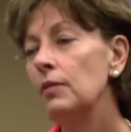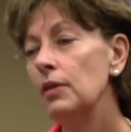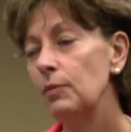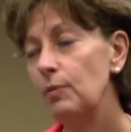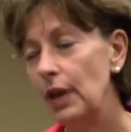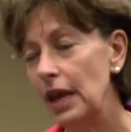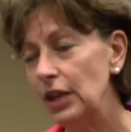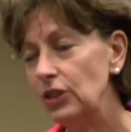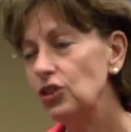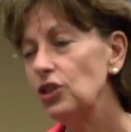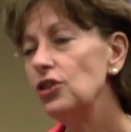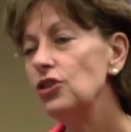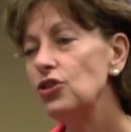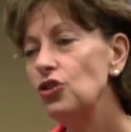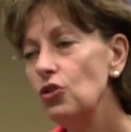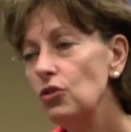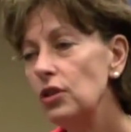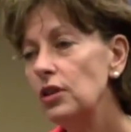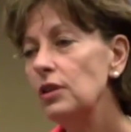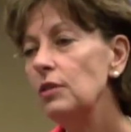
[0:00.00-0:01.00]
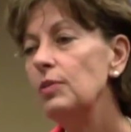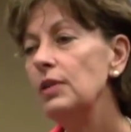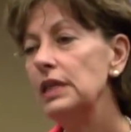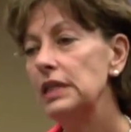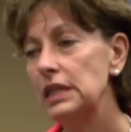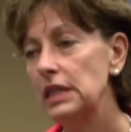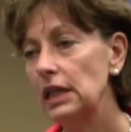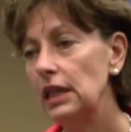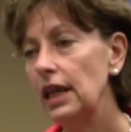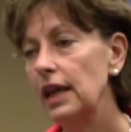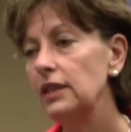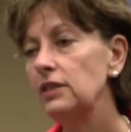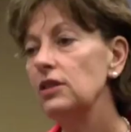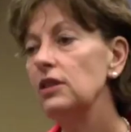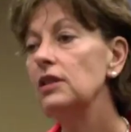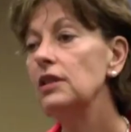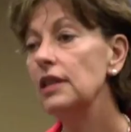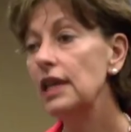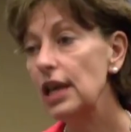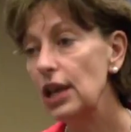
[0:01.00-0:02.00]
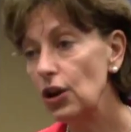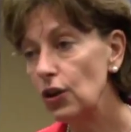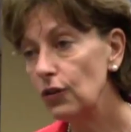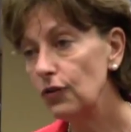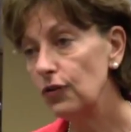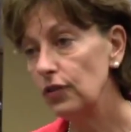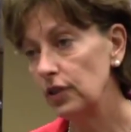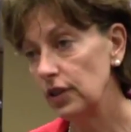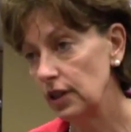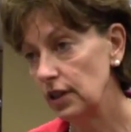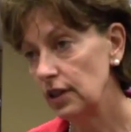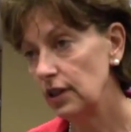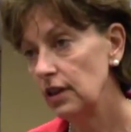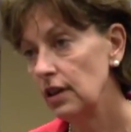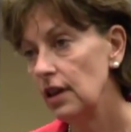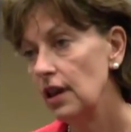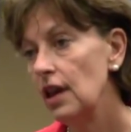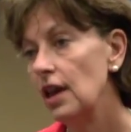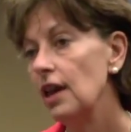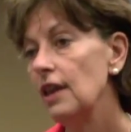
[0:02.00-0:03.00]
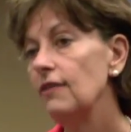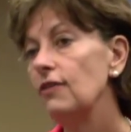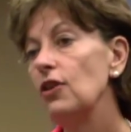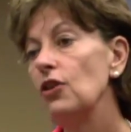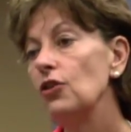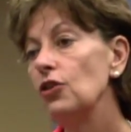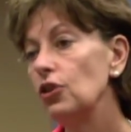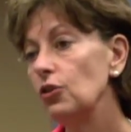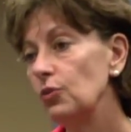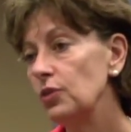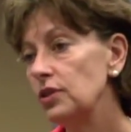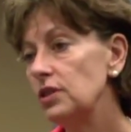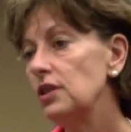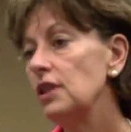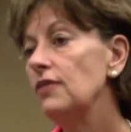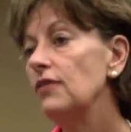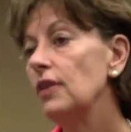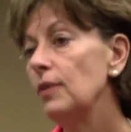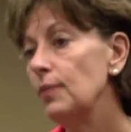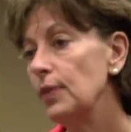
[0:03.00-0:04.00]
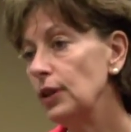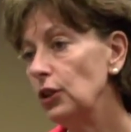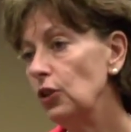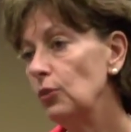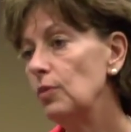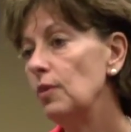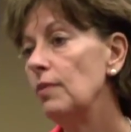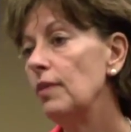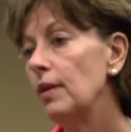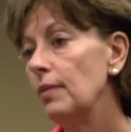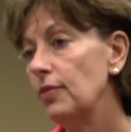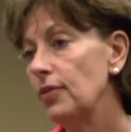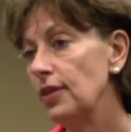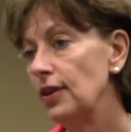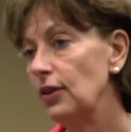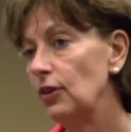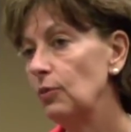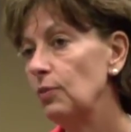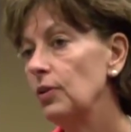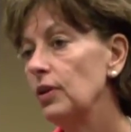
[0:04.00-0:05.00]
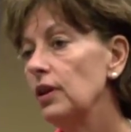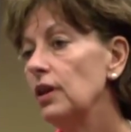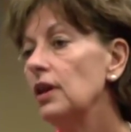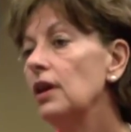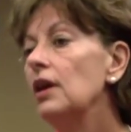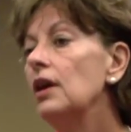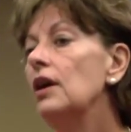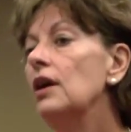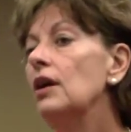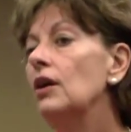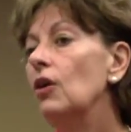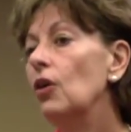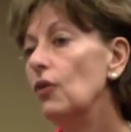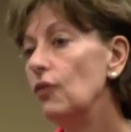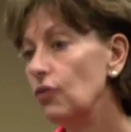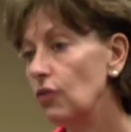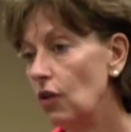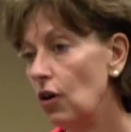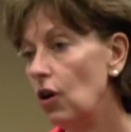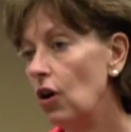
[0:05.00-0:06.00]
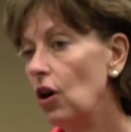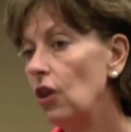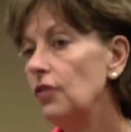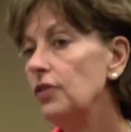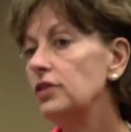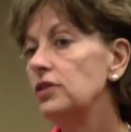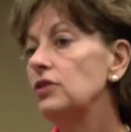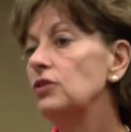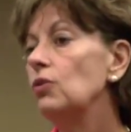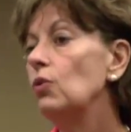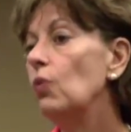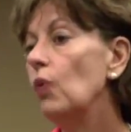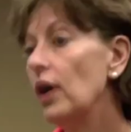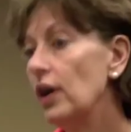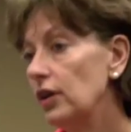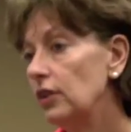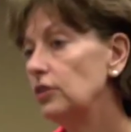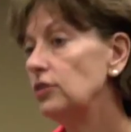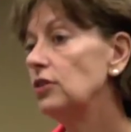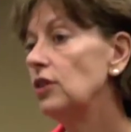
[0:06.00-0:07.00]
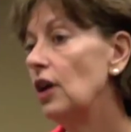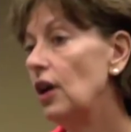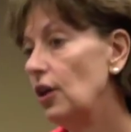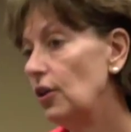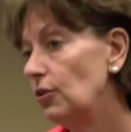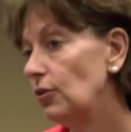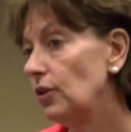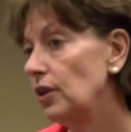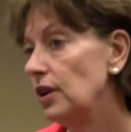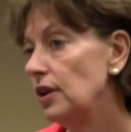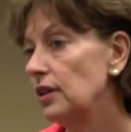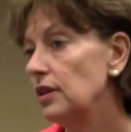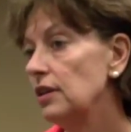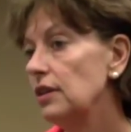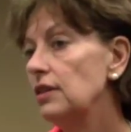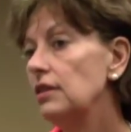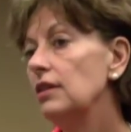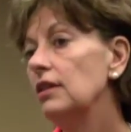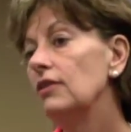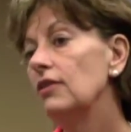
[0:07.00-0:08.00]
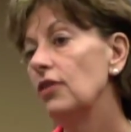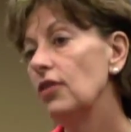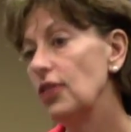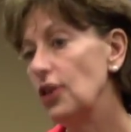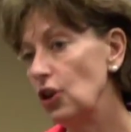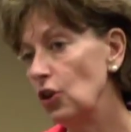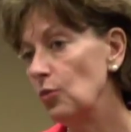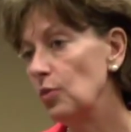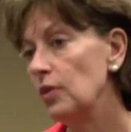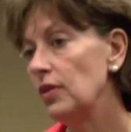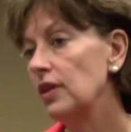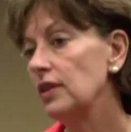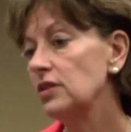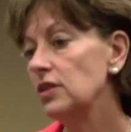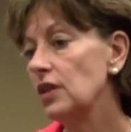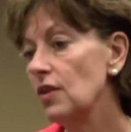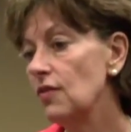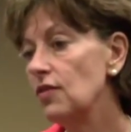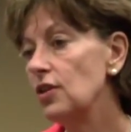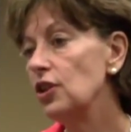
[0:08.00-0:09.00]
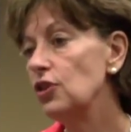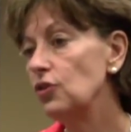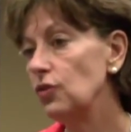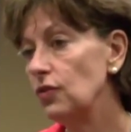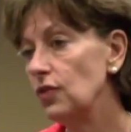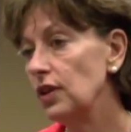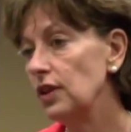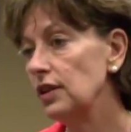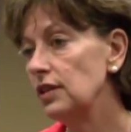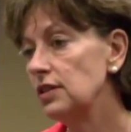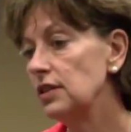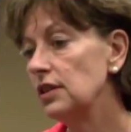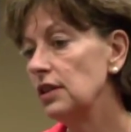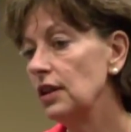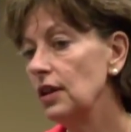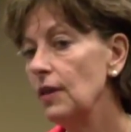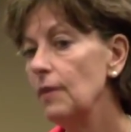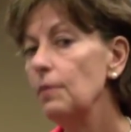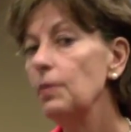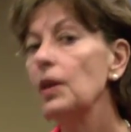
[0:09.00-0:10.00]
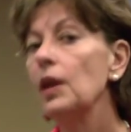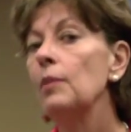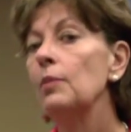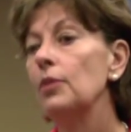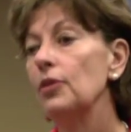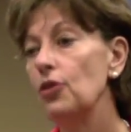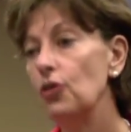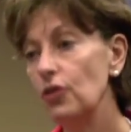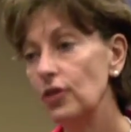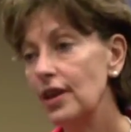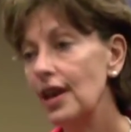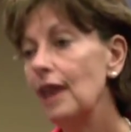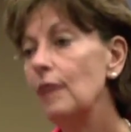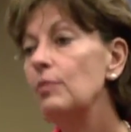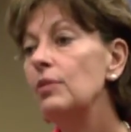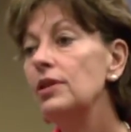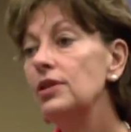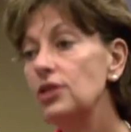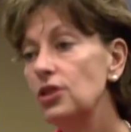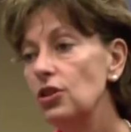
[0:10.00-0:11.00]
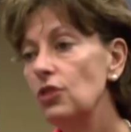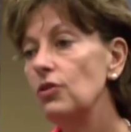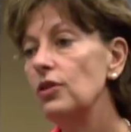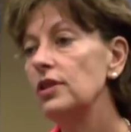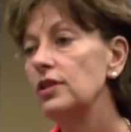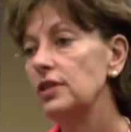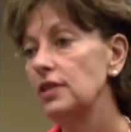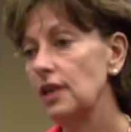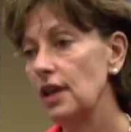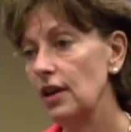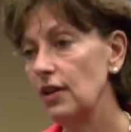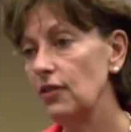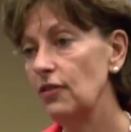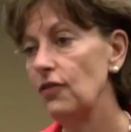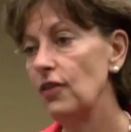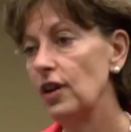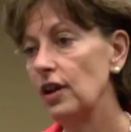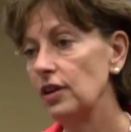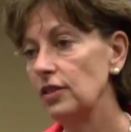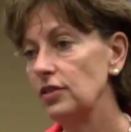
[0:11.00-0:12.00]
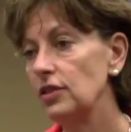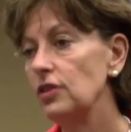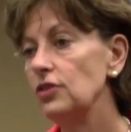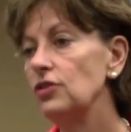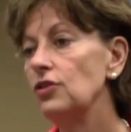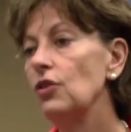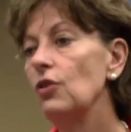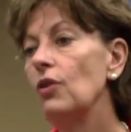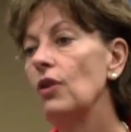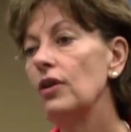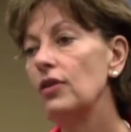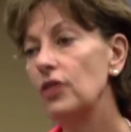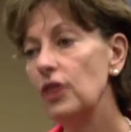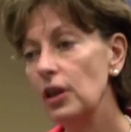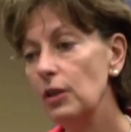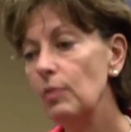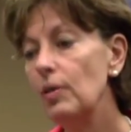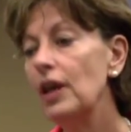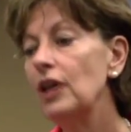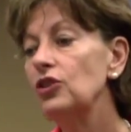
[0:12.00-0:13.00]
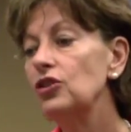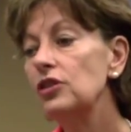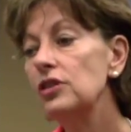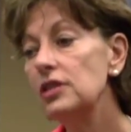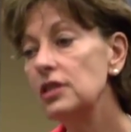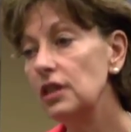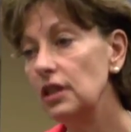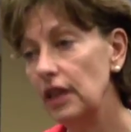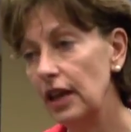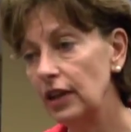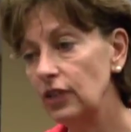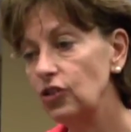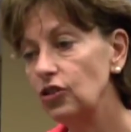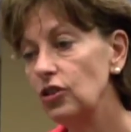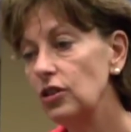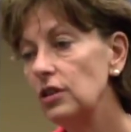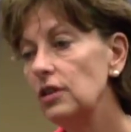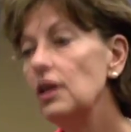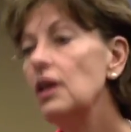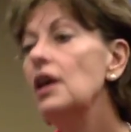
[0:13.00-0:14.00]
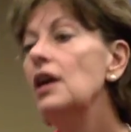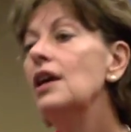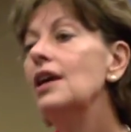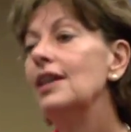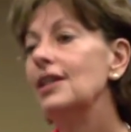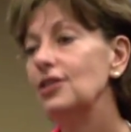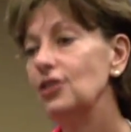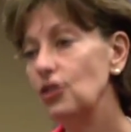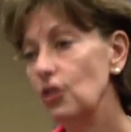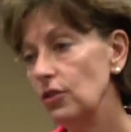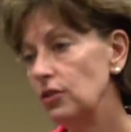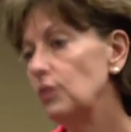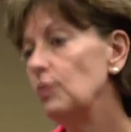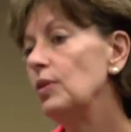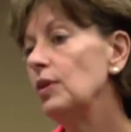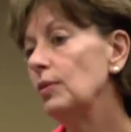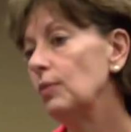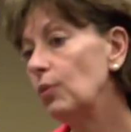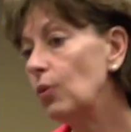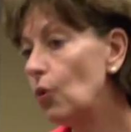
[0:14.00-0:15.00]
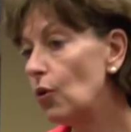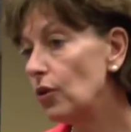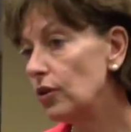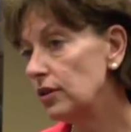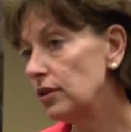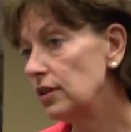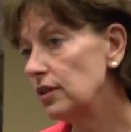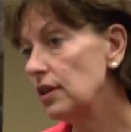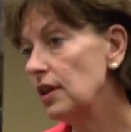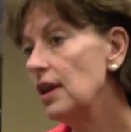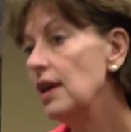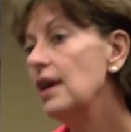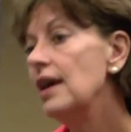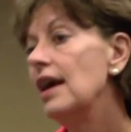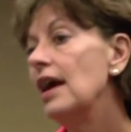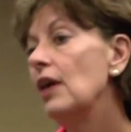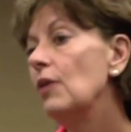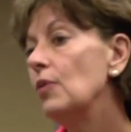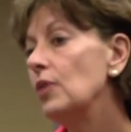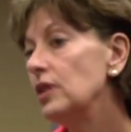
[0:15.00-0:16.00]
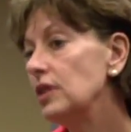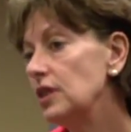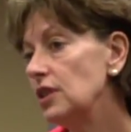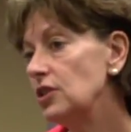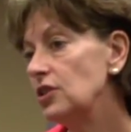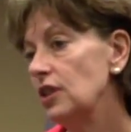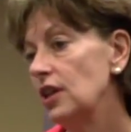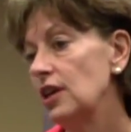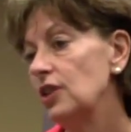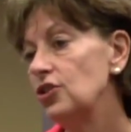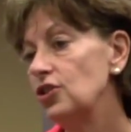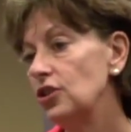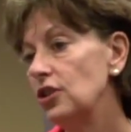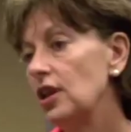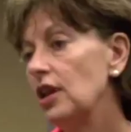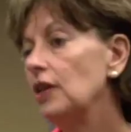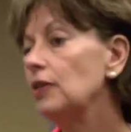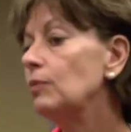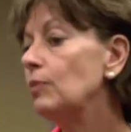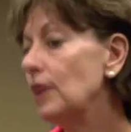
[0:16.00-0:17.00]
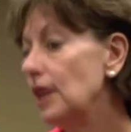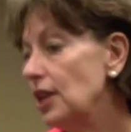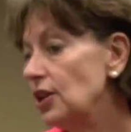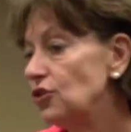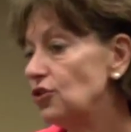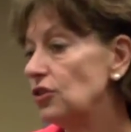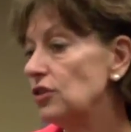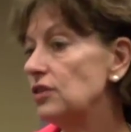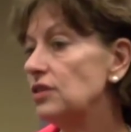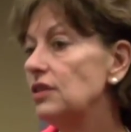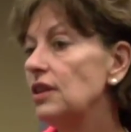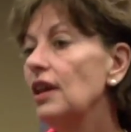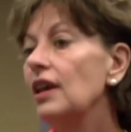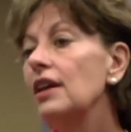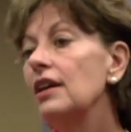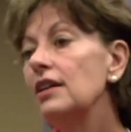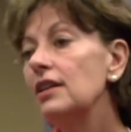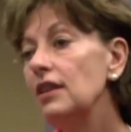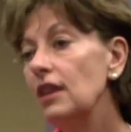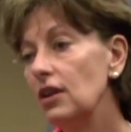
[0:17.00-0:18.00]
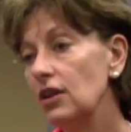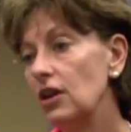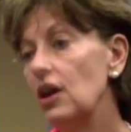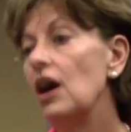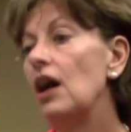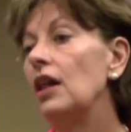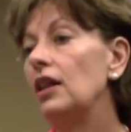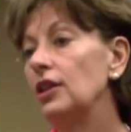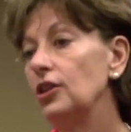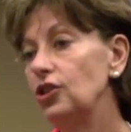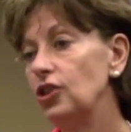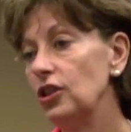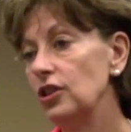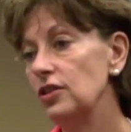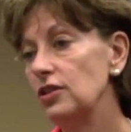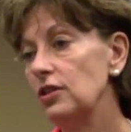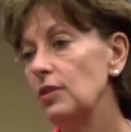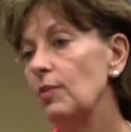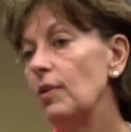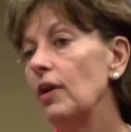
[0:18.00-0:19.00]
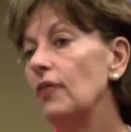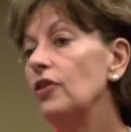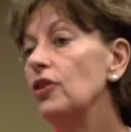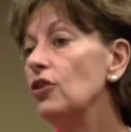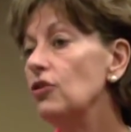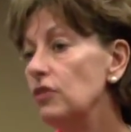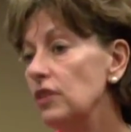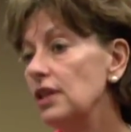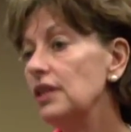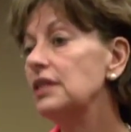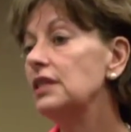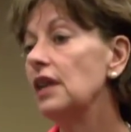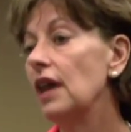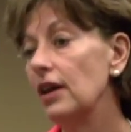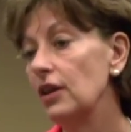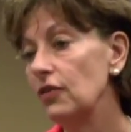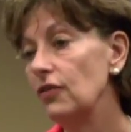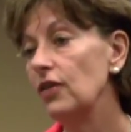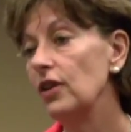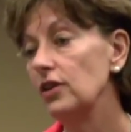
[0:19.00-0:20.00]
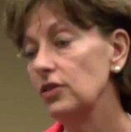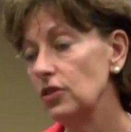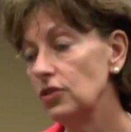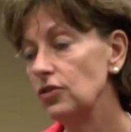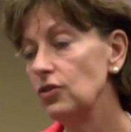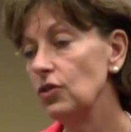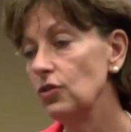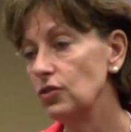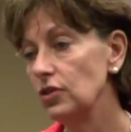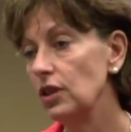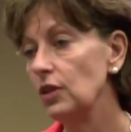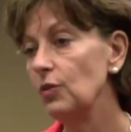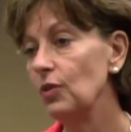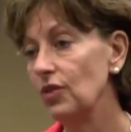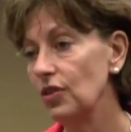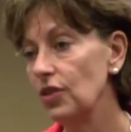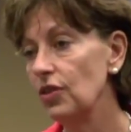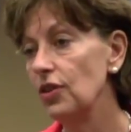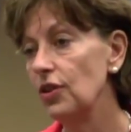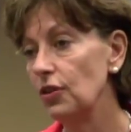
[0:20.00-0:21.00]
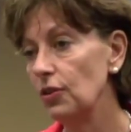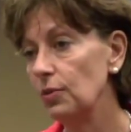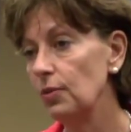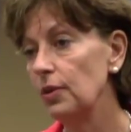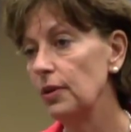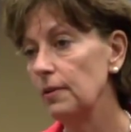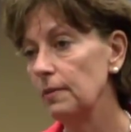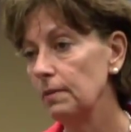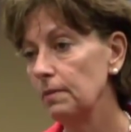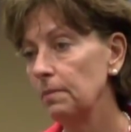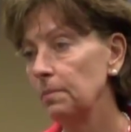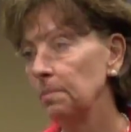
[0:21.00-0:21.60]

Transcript: But patients do need to be selected carefully if they're going to receive ipilimumab therapy. Overall, this is a well-tolerated therapy that's given intravenously, but there can be serious side effects. And so I think patient selection is going to be important, and we need to educate patients and oncologists about the unique side effects associated with the therapy.